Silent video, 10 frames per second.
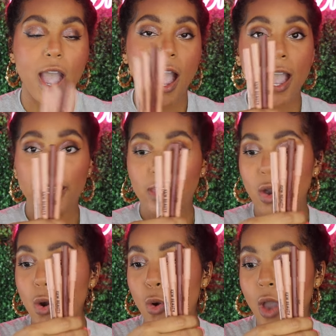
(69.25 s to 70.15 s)
I
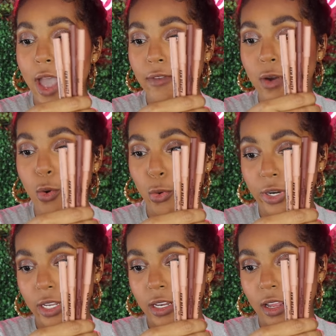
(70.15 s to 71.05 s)
have
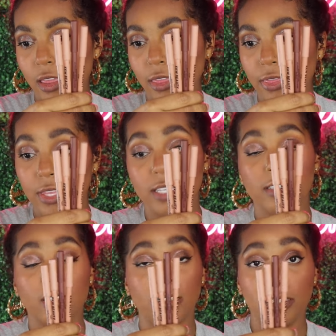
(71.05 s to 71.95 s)
hoarded
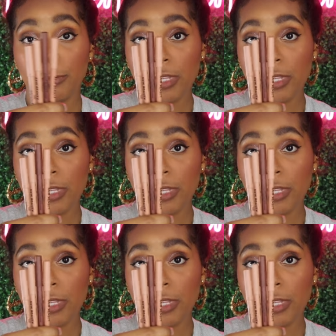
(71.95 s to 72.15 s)
these lip